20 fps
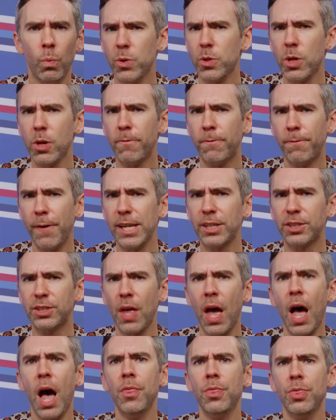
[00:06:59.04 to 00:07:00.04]
will you face
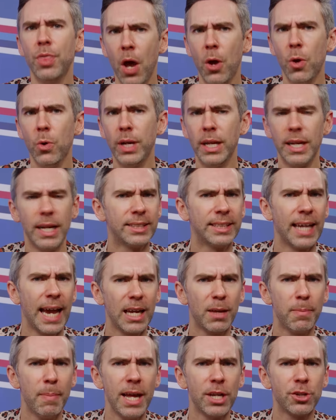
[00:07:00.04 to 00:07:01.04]
the unknown in a
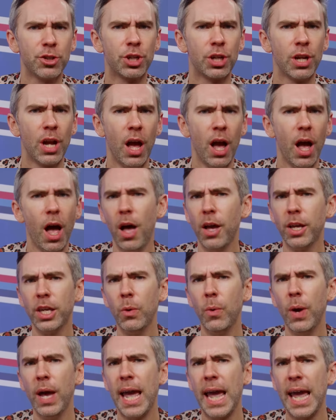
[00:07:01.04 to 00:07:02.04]
tag match? Are
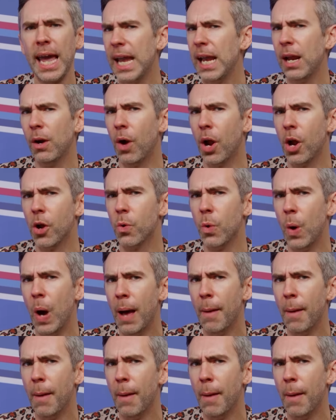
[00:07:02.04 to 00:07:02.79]
you a hero,